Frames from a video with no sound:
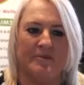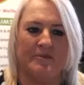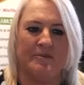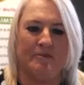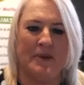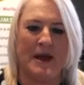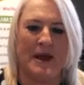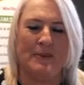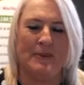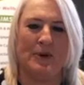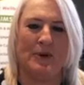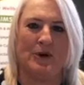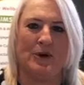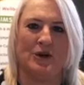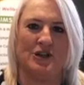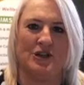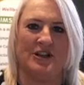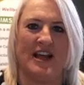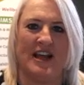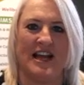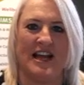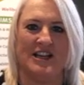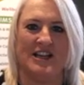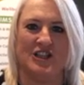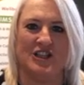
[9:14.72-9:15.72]
people can
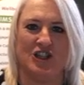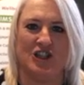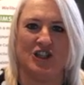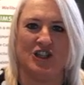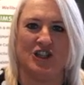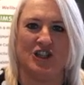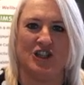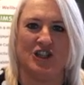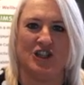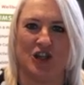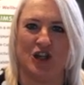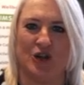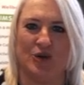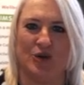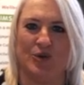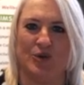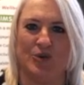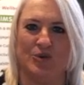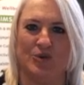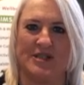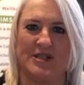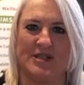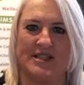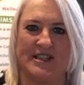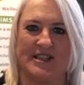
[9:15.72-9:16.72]
then
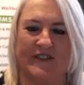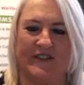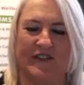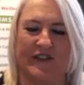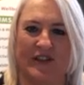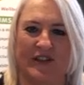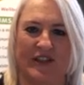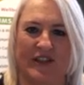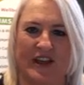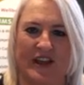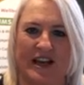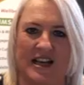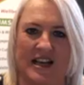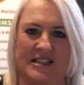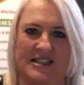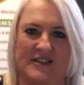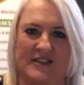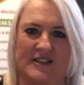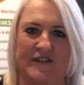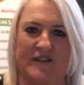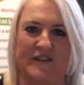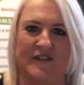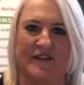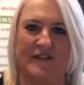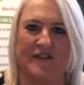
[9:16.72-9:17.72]
choose different
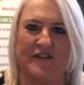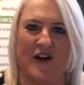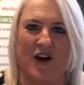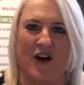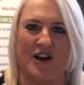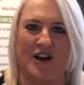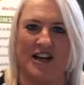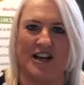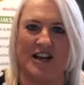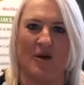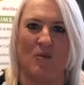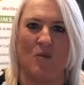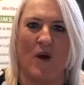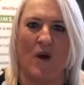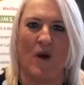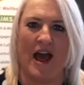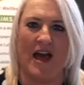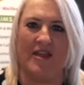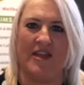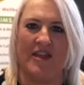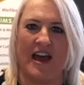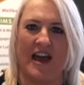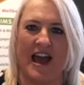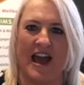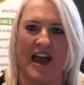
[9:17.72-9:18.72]
things to find out
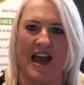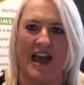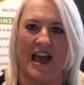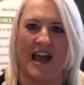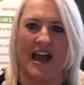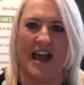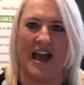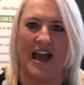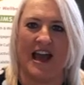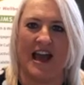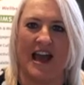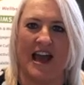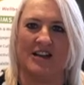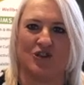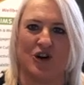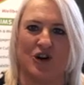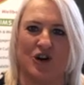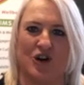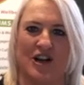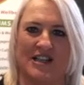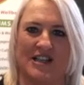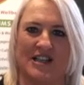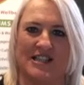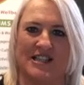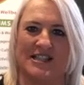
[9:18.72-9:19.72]
where their
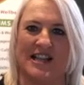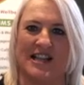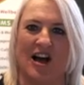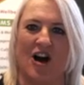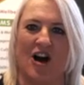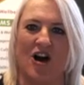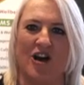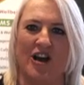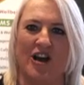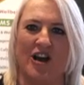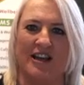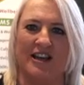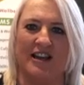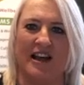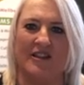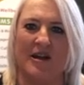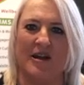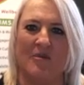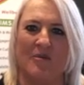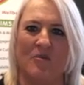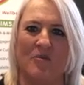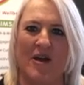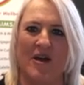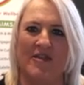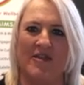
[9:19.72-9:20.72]
interests lie,
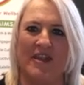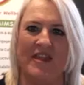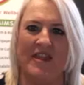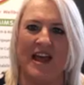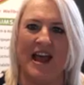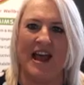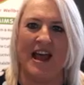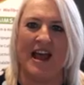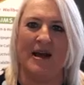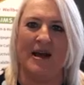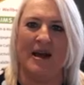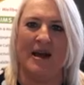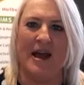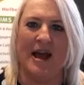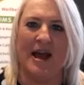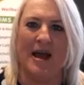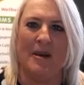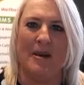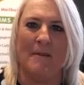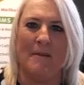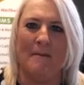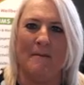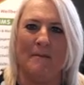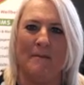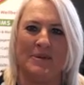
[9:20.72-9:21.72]
and then when
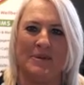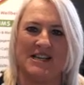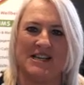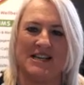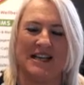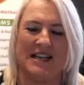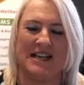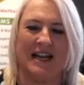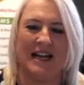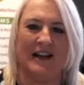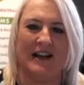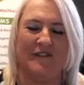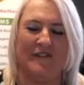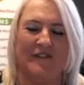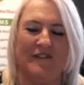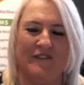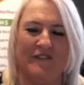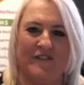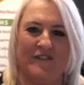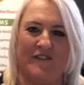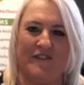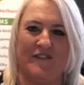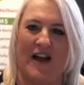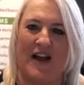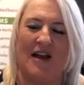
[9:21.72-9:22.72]
they're
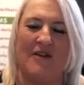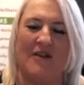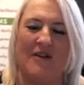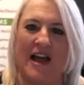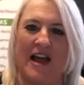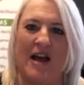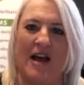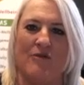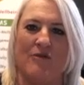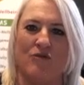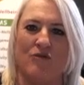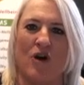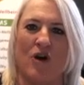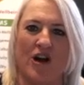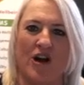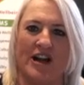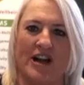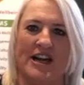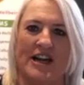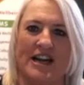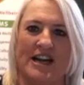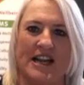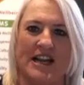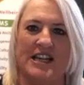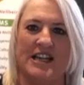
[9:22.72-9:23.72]
particularly found their
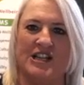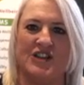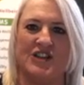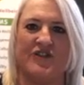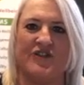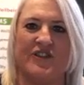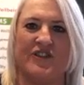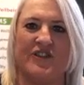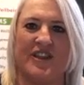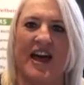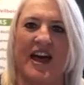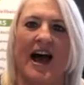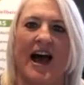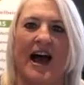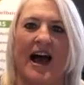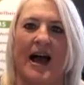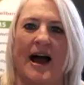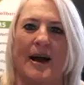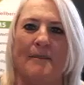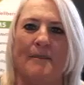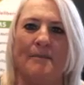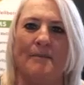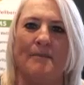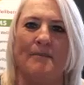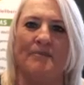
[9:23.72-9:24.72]
right niche for
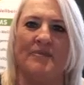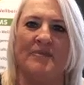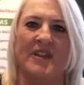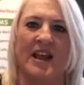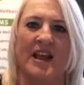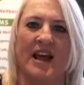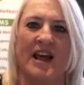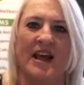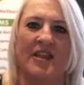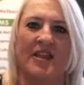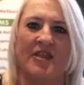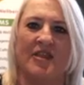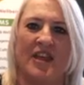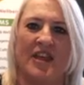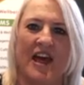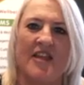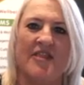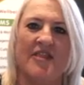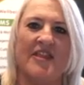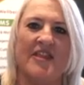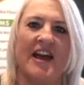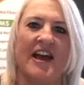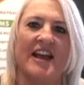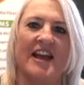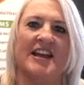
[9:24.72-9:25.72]
them, then
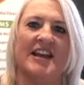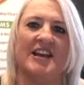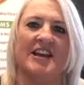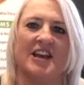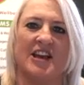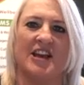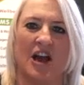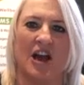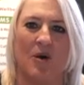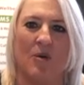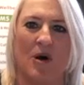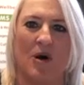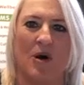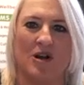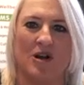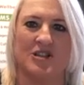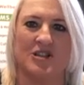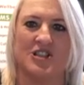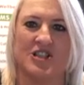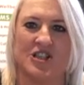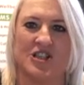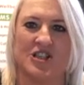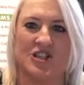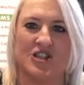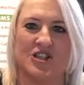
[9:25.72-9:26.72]
they can go on
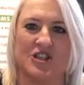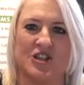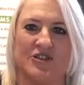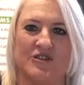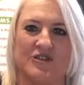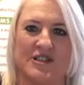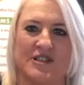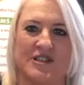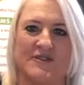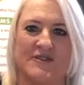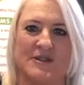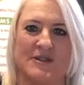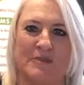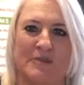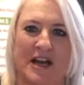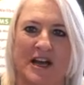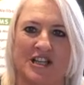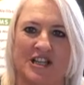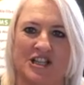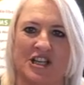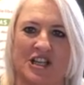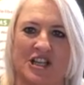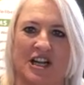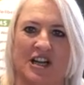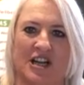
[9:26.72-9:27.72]
to sort of
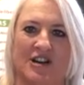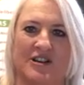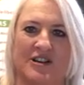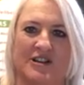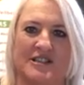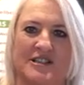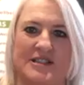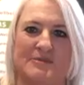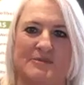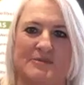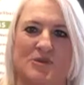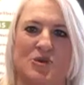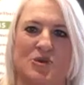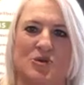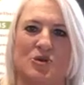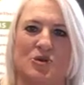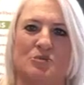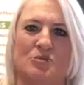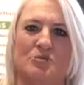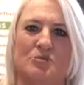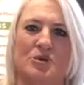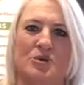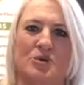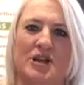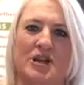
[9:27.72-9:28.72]
specialize more.
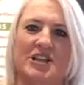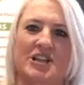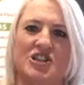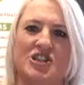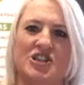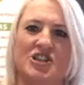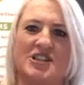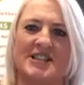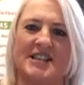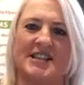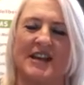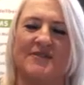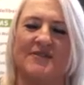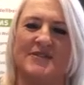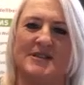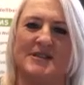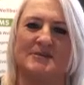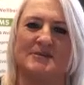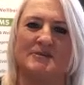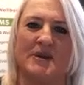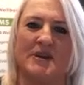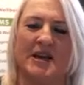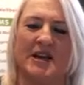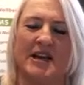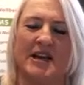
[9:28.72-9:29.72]
But it just gives